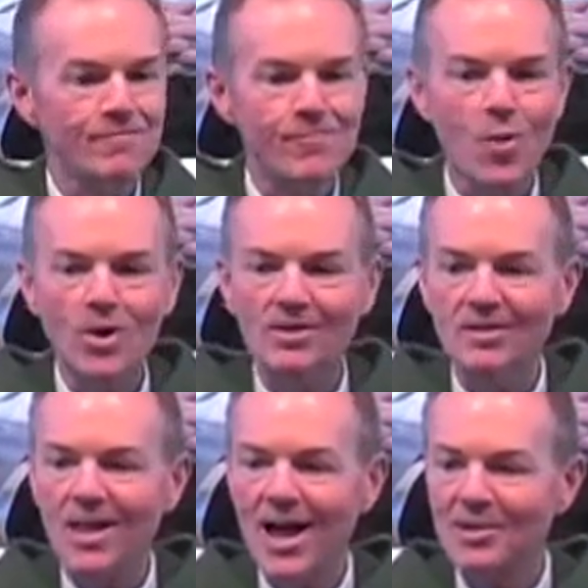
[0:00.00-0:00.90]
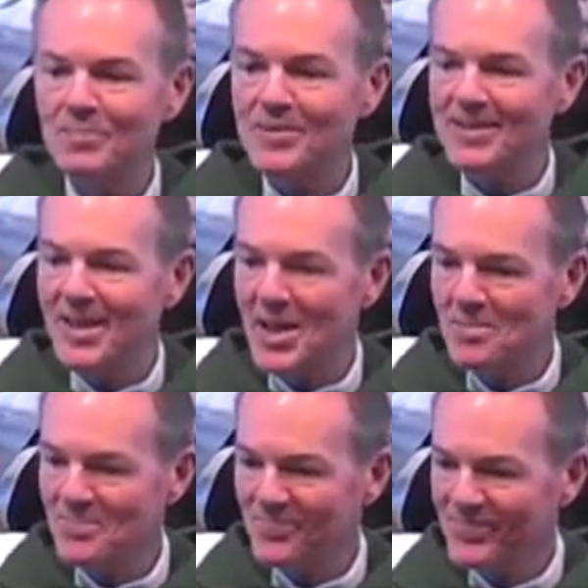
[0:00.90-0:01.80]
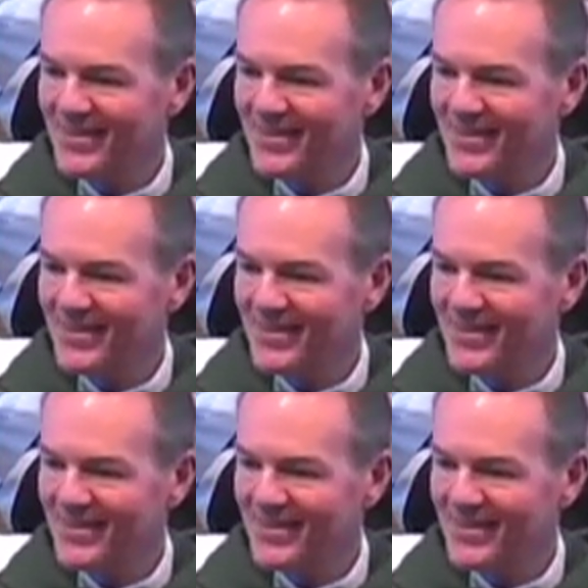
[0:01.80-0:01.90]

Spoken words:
4:00 p.m.,